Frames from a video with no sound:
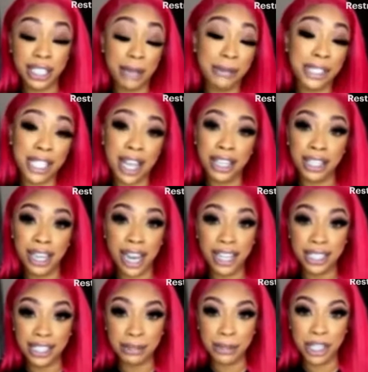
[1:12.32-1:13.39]
I'm solid. I
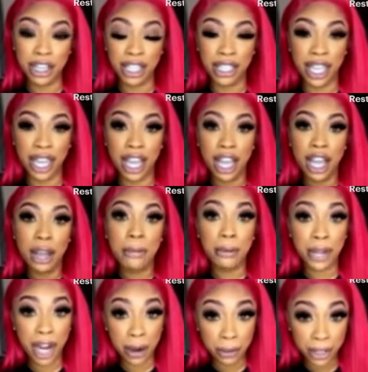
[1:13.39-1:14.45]
can speak on that.
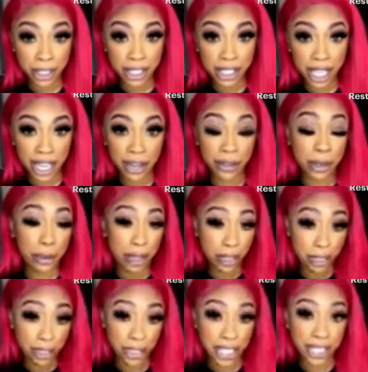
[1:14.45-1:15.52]
What I will say, if you want
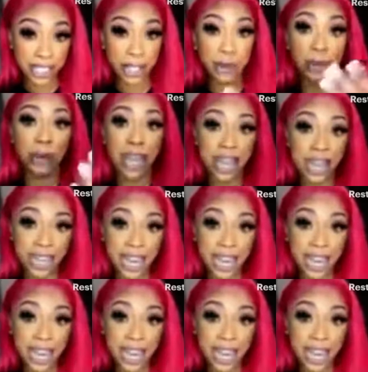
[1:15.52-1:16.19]
to address it, Rain